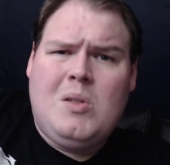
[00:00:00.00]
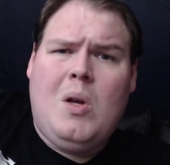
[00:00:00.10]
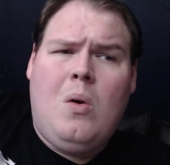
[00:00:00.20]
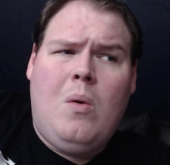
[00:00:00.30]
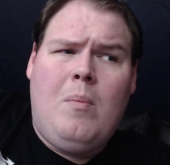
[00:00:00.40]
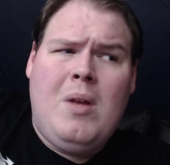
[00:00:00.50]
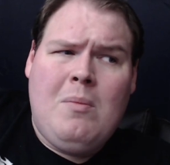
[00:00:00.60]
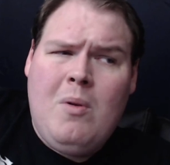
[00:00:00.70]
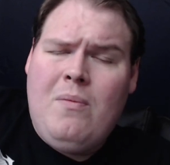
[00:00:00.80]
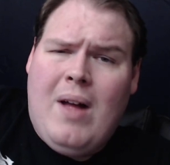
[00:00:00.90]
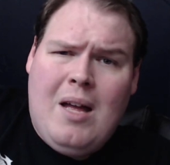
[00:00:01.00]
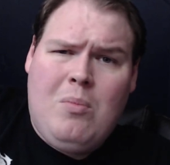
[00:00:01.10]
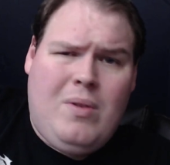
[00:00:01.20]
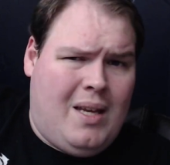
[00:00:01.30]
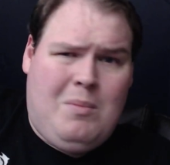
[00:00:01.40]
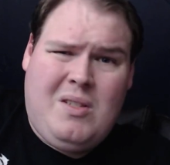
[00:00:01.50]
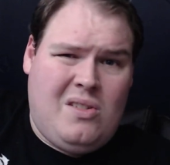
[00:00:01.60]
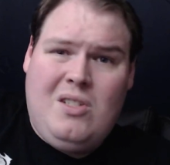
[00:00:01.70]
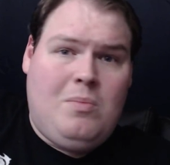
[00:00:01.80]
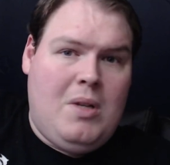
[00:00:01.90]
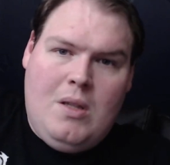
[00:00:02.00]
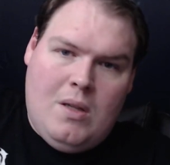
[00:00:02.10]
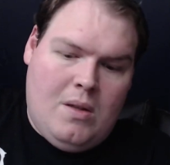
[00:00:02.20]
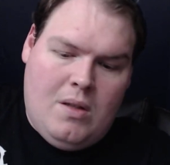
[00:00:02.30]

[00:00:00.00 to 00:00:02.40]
so minimum viable game doesn't just mean the,